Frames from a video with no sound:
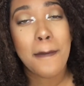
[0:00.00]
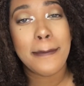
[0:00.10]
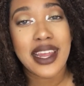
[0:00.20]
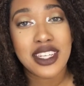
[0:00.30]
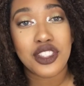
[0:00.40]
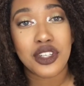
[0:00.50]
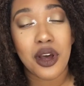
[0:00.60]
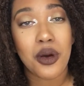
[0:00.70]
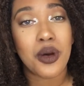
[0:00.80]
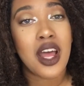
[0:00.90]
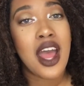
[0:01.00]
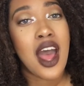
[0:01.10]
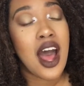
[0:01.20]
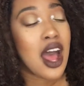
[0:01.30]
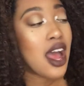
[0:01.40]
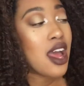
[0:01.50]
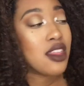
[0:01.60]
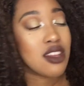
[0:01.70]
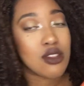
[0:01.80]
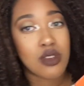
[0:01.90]
minutes ago,
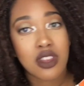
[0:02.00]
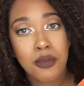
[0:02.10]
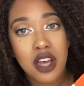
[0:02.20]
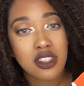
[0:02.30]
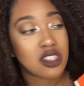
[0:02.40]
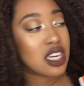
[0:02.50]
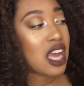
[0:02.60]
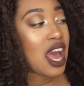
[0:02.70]
and this is what the box looked like.